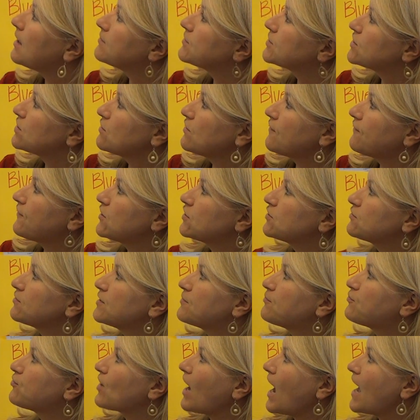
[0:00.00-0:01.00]
So the first
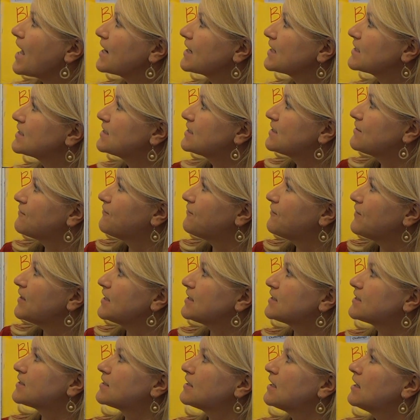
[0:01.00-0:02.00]
one, Braddock's
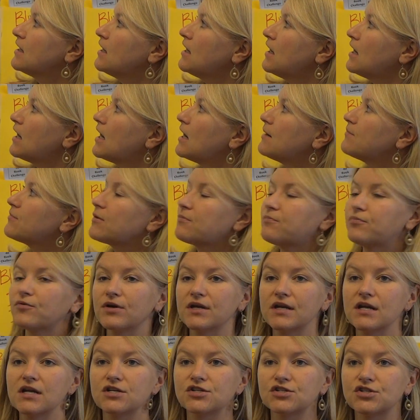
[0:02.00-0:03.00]
defeat. The
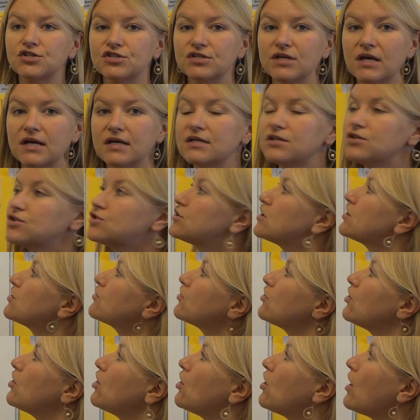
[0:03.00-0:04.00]
British sent
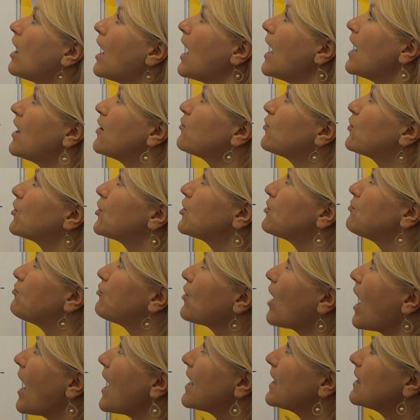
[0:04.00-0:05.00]
General Edward
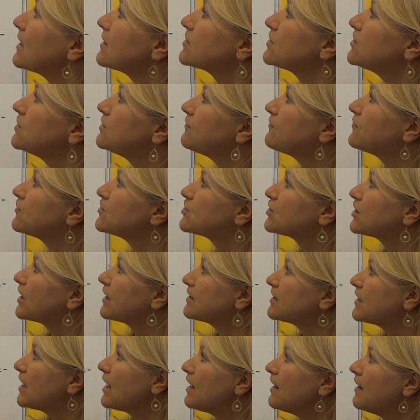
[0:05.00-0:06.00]
Braddock to
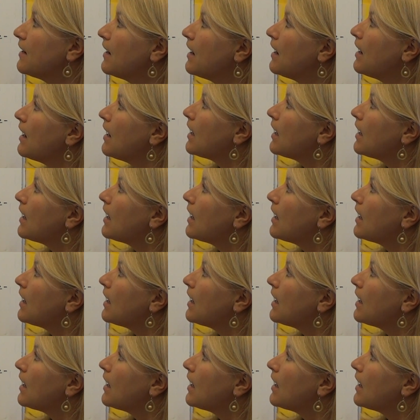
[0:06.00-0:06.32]
Virginia.